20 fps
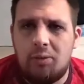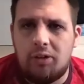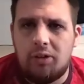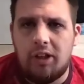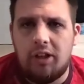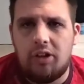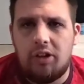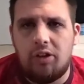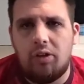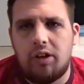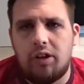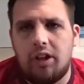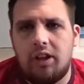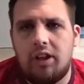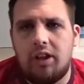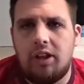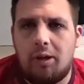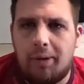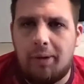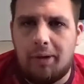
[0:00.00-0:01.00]
We like
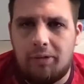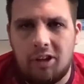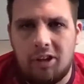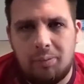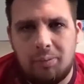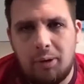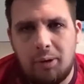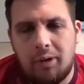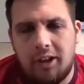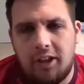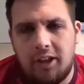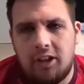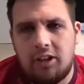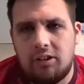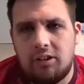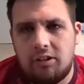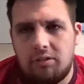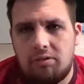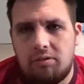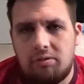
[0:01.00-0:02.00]
talking about rugby, like
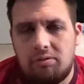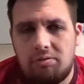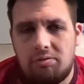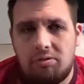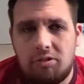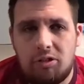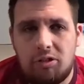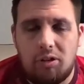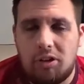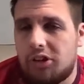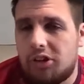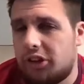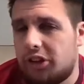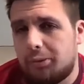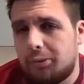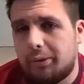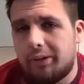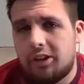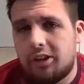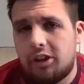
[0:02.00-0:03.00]
talking shit
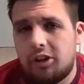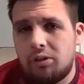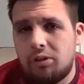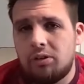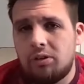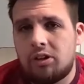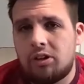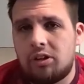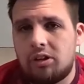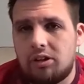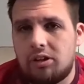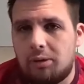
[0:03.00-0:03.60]
about Eddie Jones.